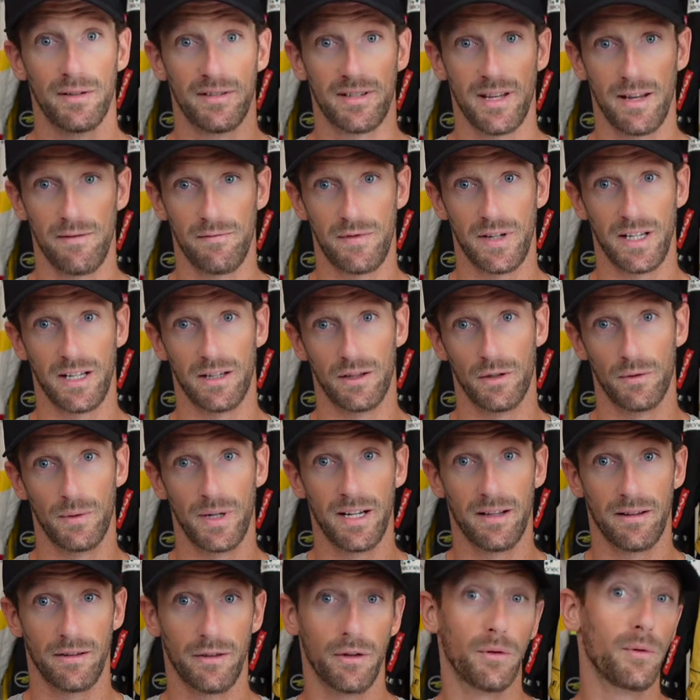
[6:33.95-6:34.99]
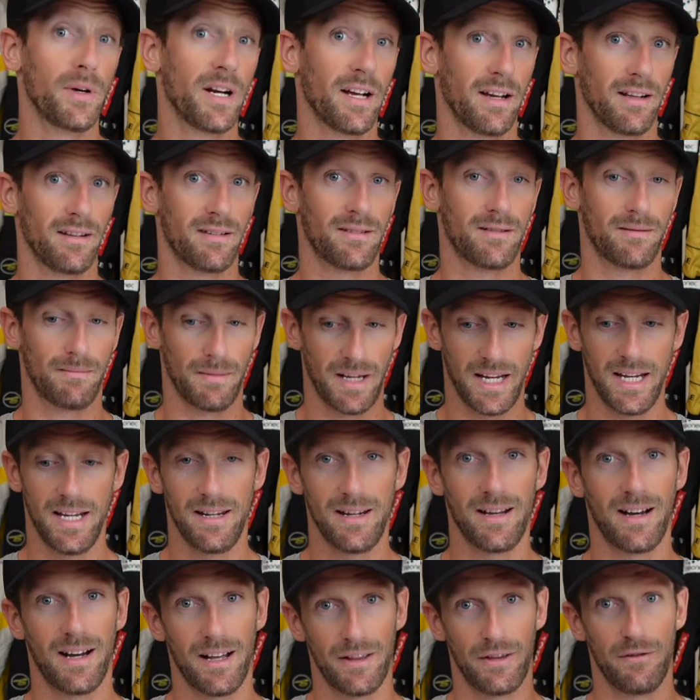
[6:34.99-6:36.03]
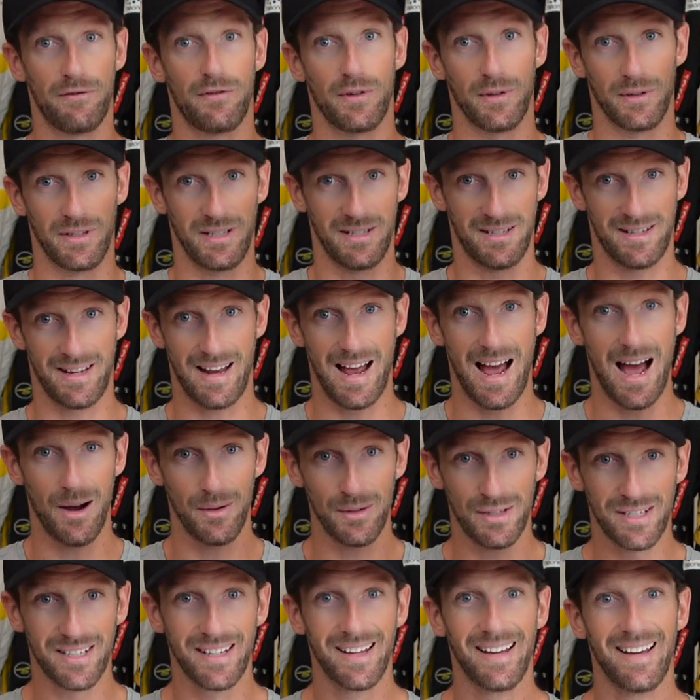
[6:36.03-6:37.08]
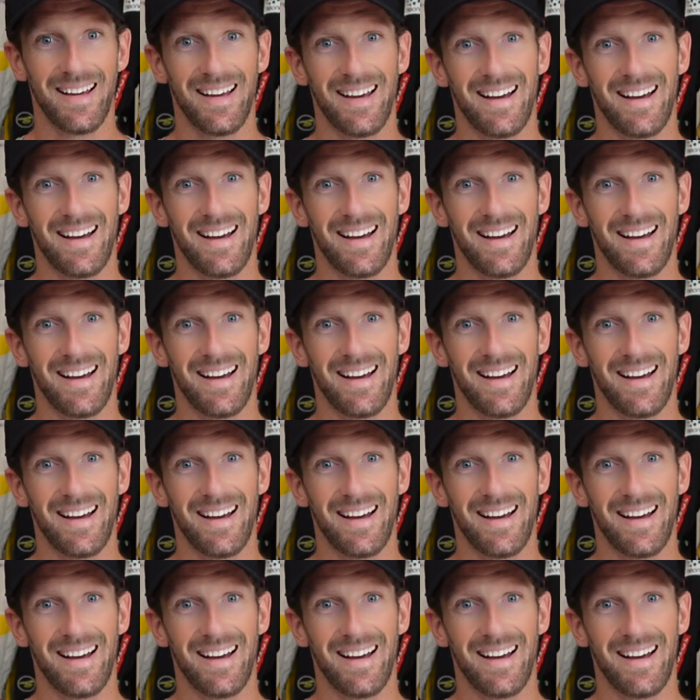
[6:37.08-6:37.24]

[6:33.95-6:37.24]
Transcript: Same thing at the rear. The rear it's in, at the front it's out.